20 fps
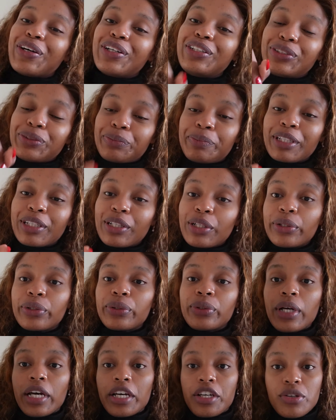Got to be
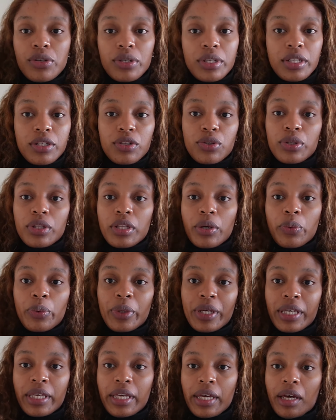glue, I used it on the
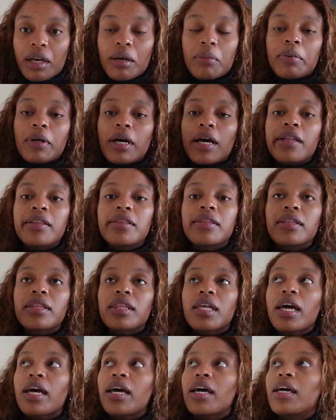wig cap, and
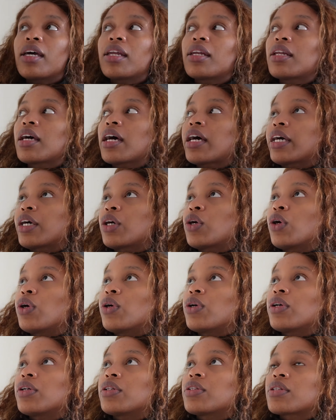then I
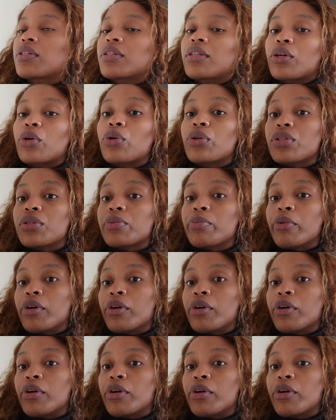got the ghost